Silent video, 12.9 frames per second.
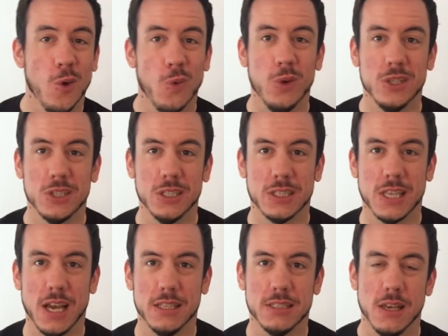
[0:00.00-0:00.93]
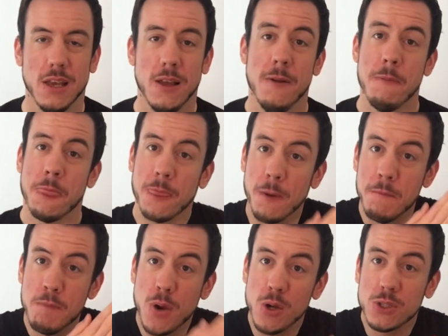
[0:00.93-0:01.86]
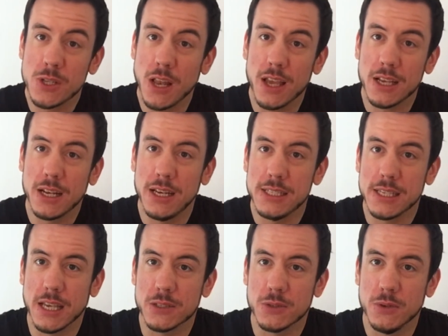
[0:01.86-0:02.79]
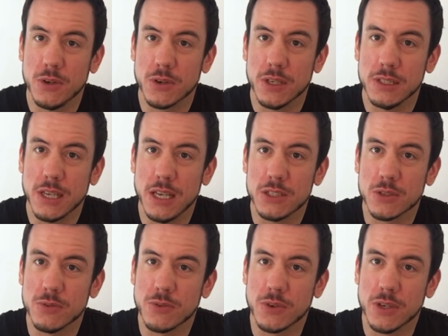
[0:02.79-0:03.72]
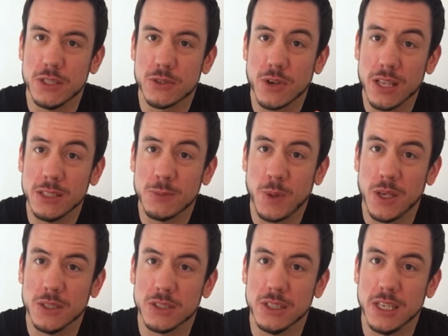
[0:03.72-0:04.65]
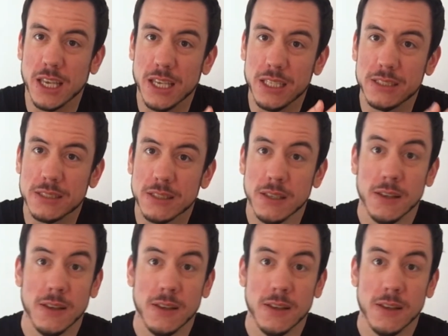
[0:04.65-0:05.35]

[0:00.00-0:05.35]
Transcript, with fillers: which is that the most likely sexual orientation for a trans person is